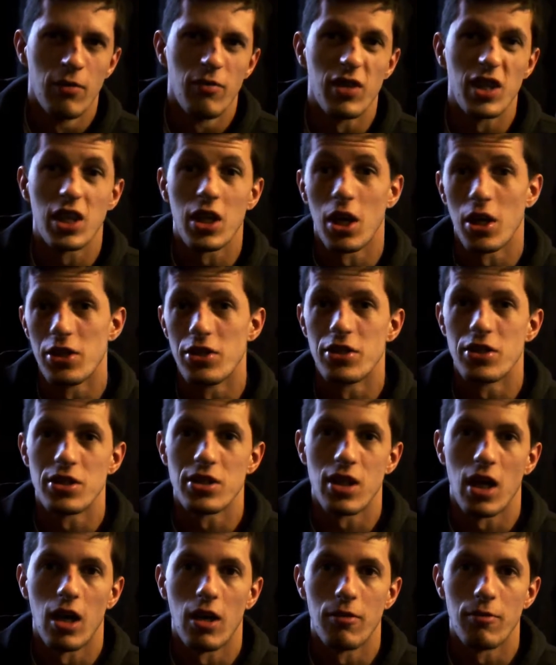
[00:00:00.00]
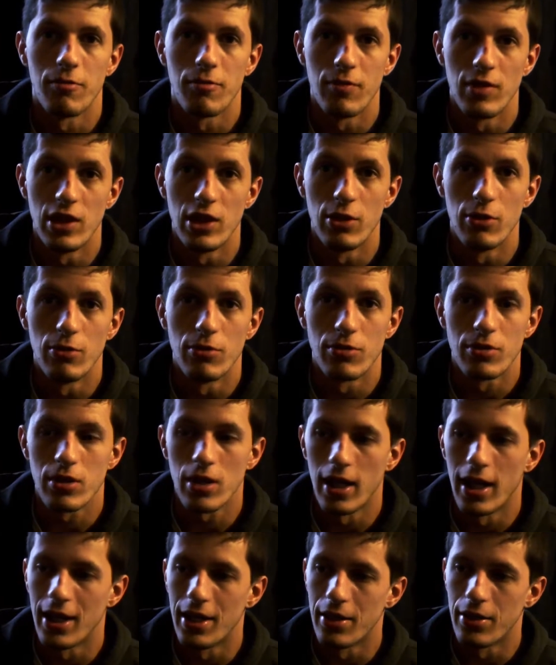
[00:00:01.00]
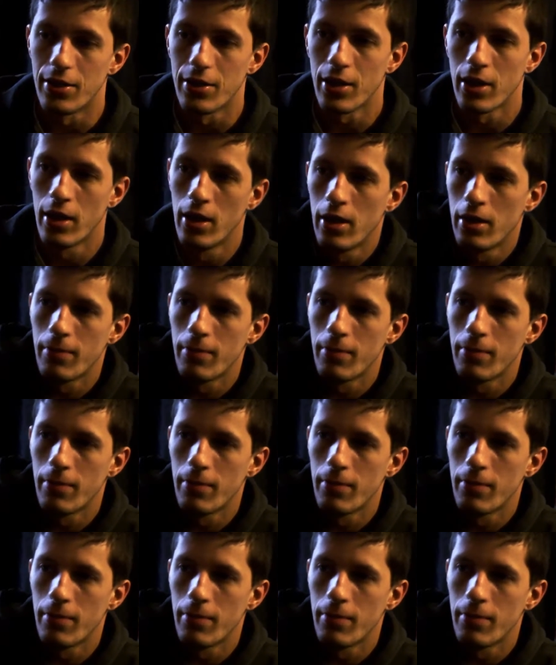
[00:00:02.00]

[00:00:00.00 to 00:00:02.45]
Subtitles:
the guns that I've used and